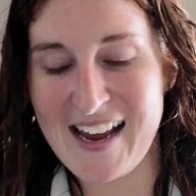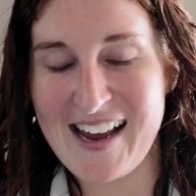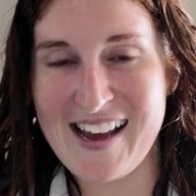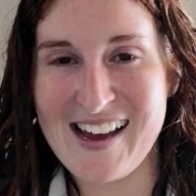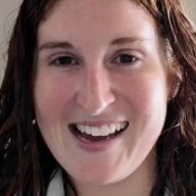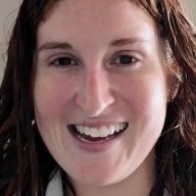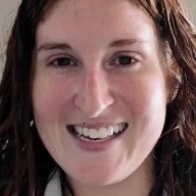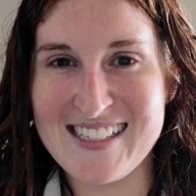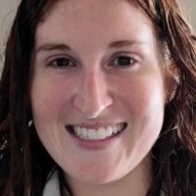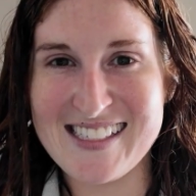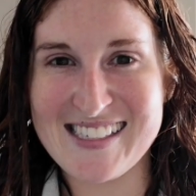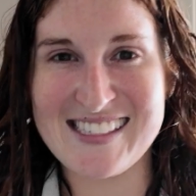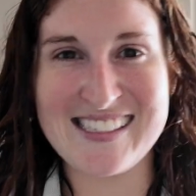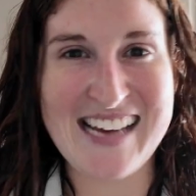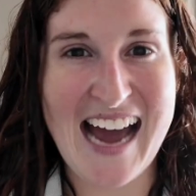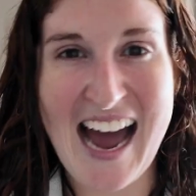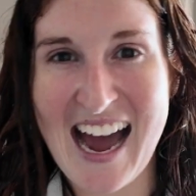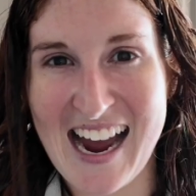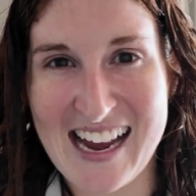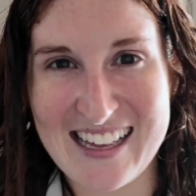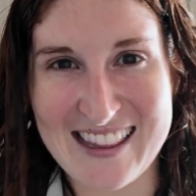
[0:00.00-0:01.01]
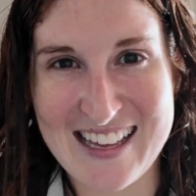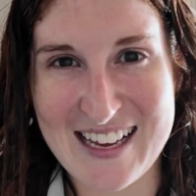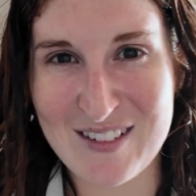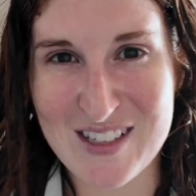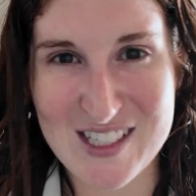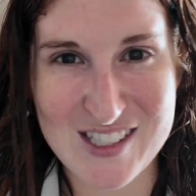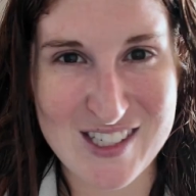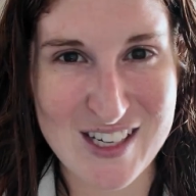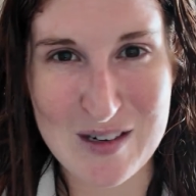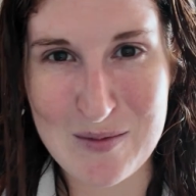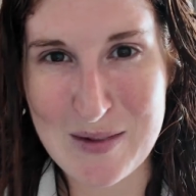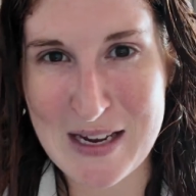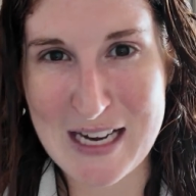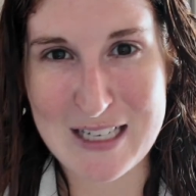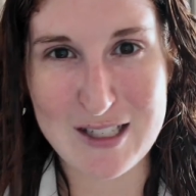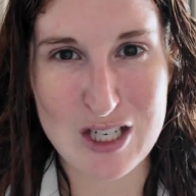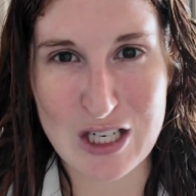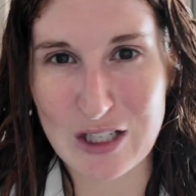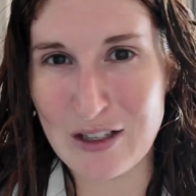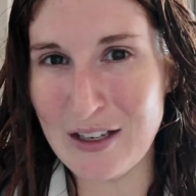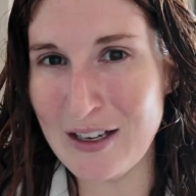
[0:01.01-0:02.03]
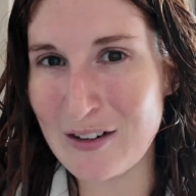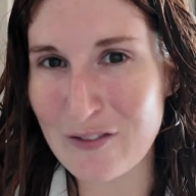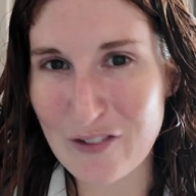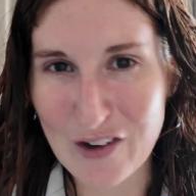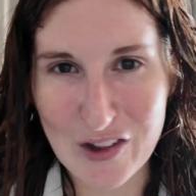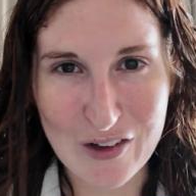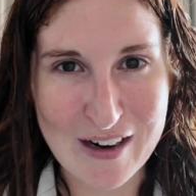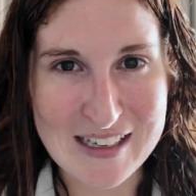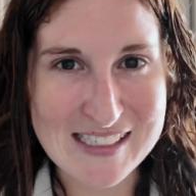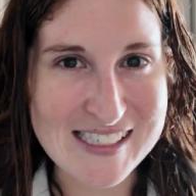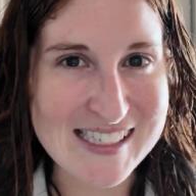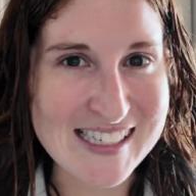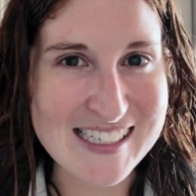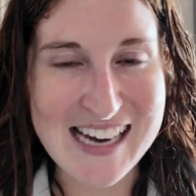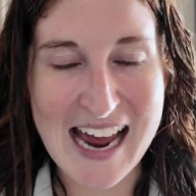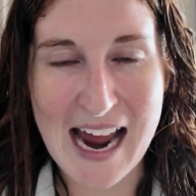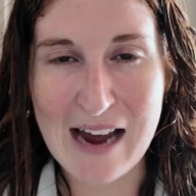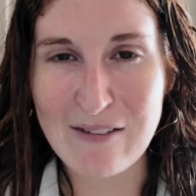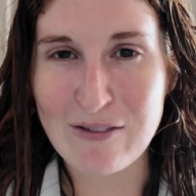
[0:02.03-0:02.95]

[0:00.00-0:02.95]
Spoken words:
And yeah, I think just gonna be chilling for the rest of the day.